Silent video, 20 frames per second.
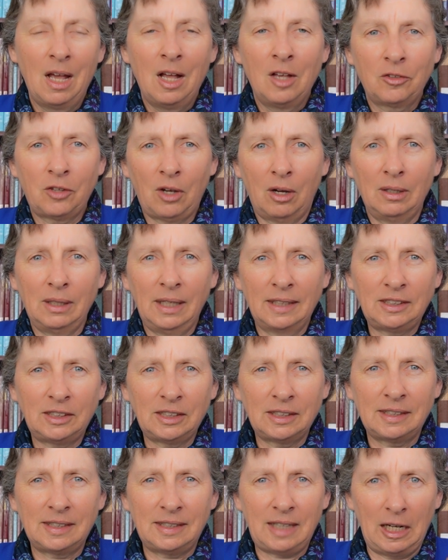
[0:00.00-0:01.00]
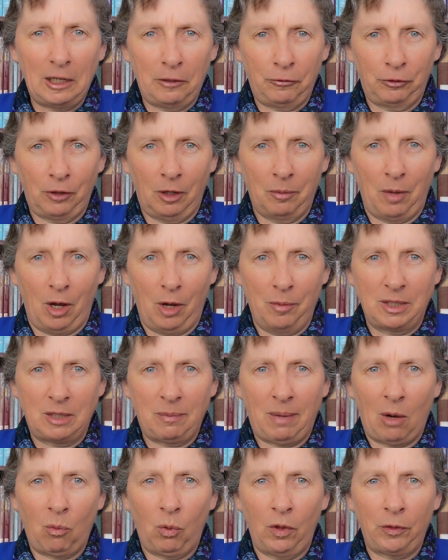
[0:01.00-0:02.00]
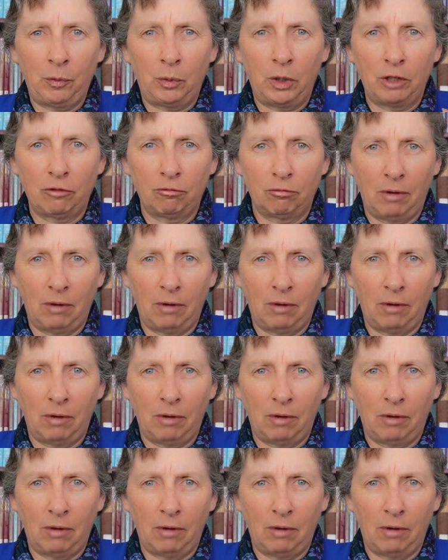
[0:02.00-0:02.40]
So let's just think for a moment about what the word